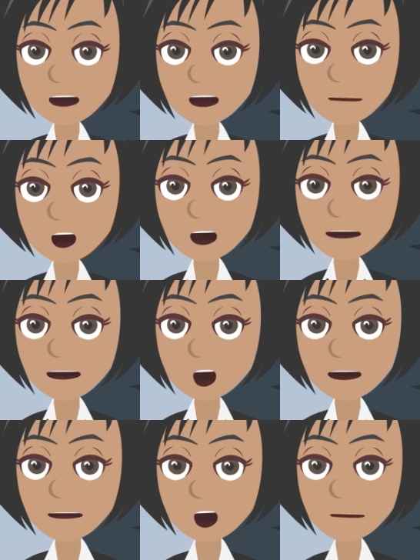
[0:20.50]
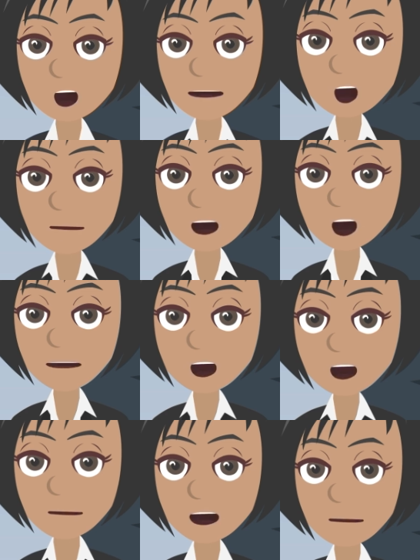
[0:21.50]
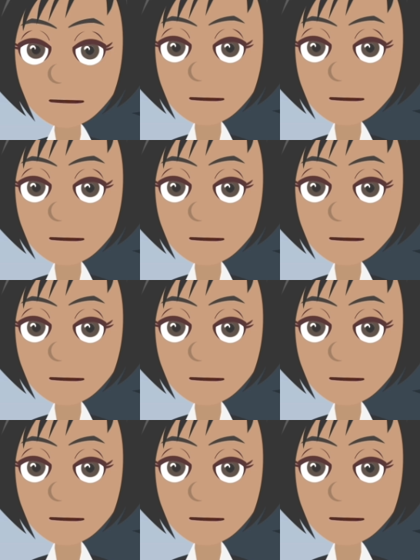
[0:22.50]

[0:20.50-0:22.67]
hotel and what you can do to reduce it.